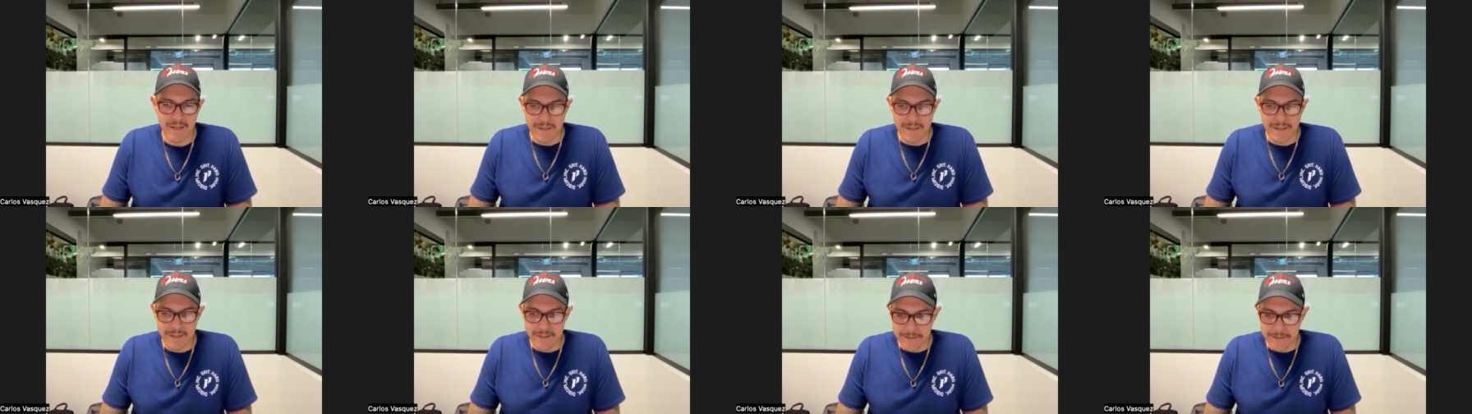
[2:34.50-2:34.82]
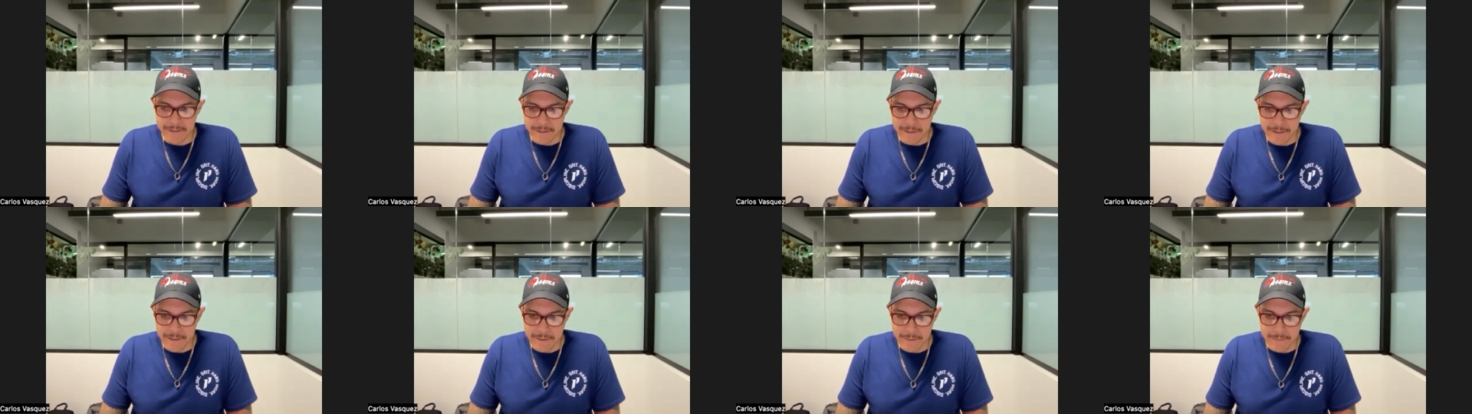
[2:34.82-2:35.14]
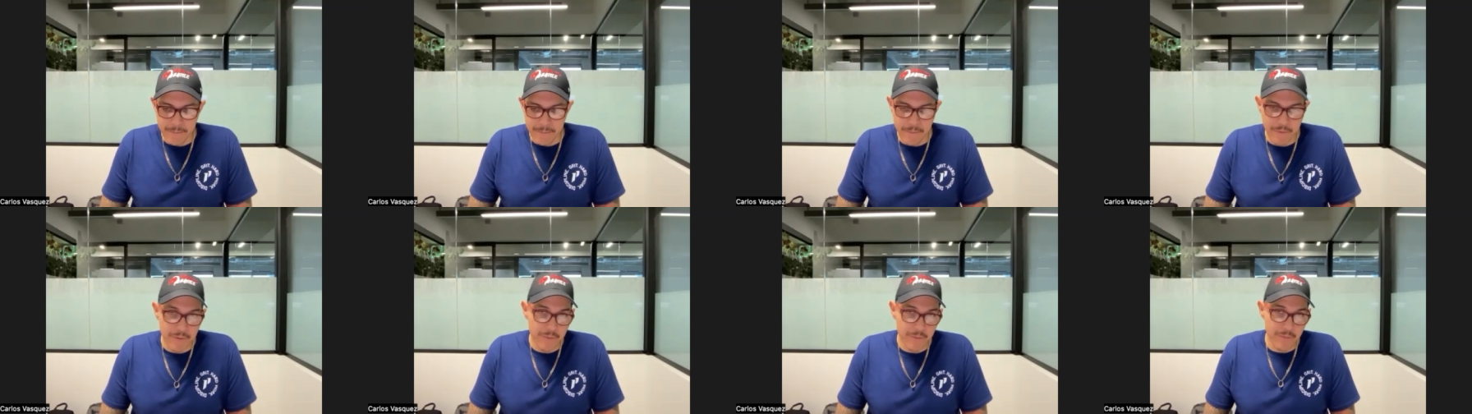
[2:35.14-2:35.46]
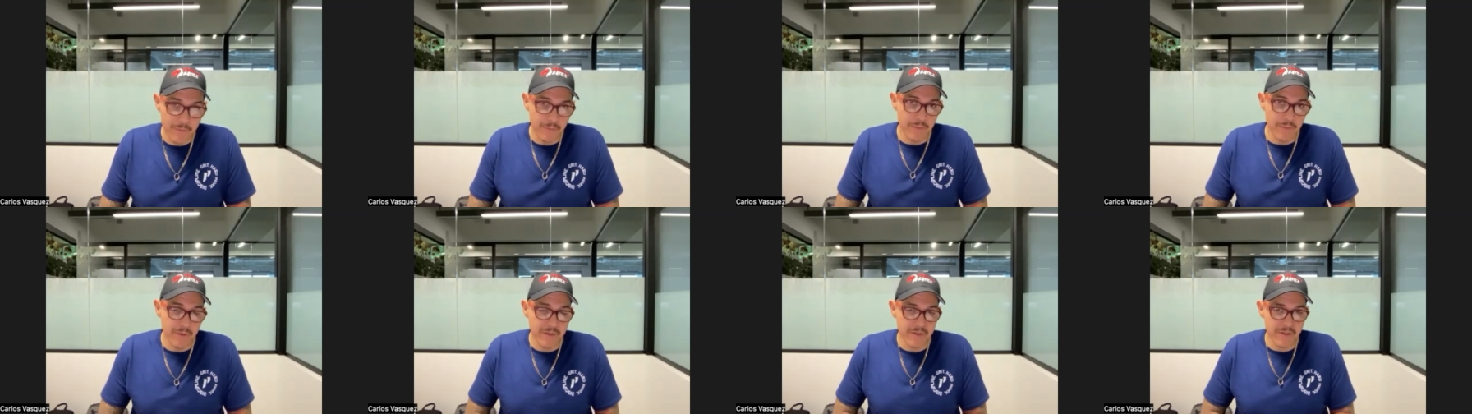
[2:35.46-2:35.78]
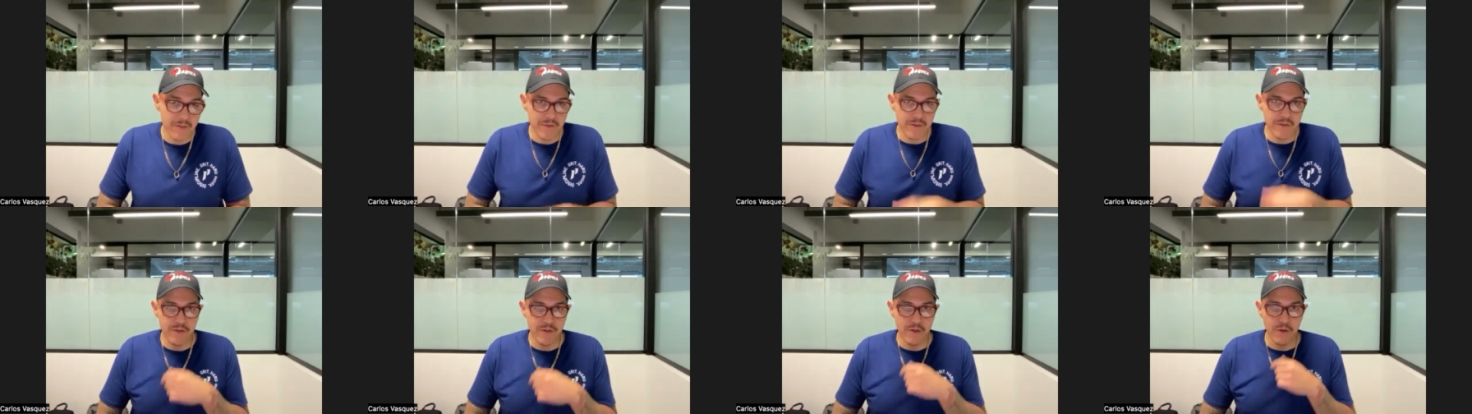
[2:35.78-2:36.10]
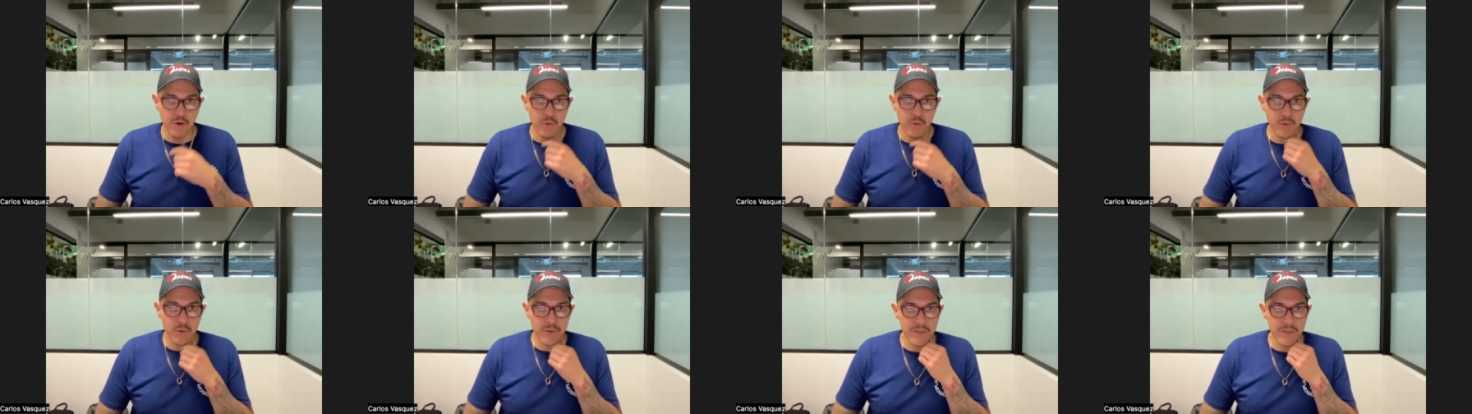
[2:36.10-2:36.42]
Um, for the listeners that
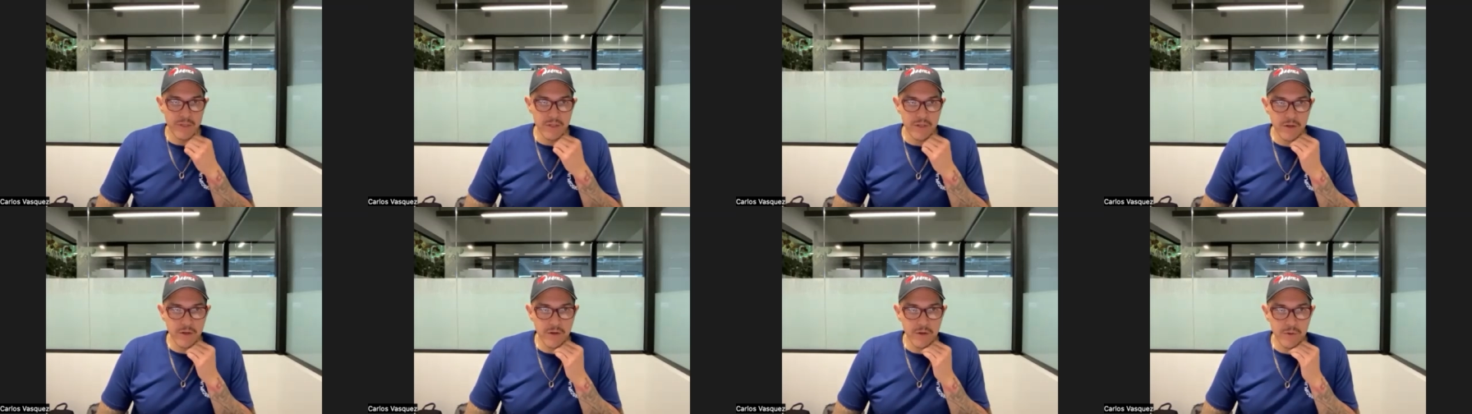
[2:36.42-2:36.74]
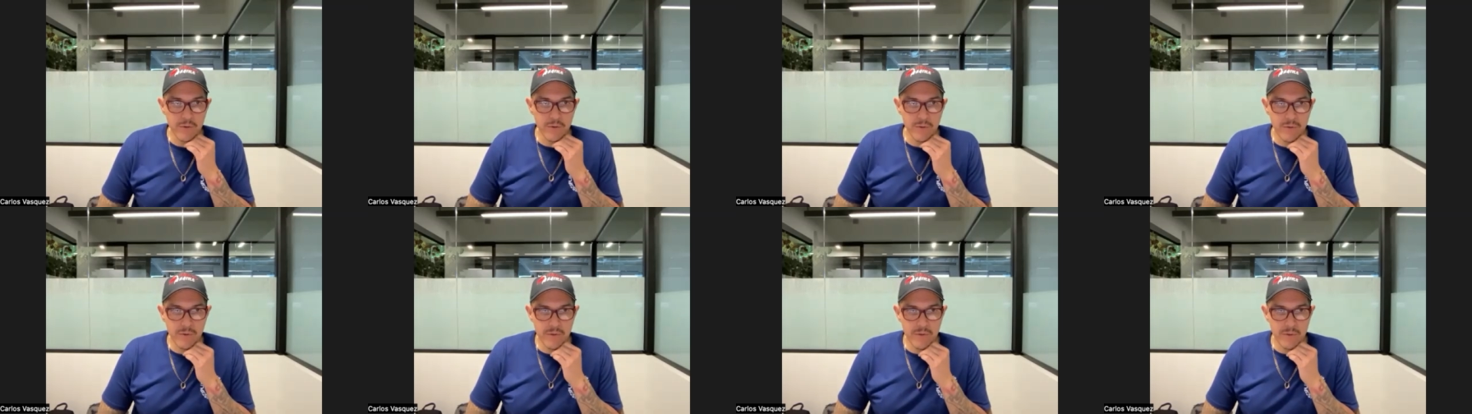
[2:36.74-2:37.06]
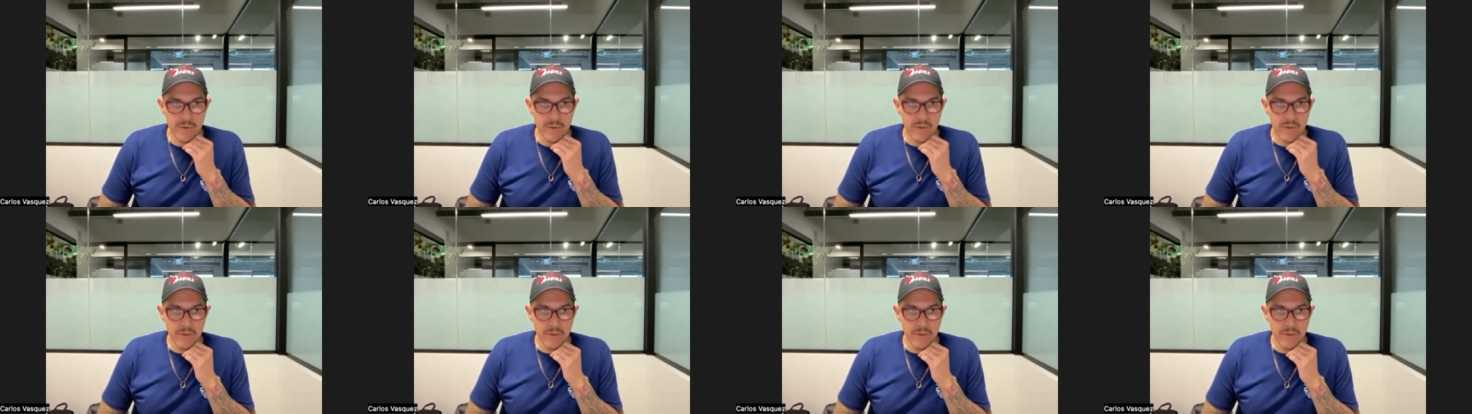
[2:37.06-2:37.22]
don't really know,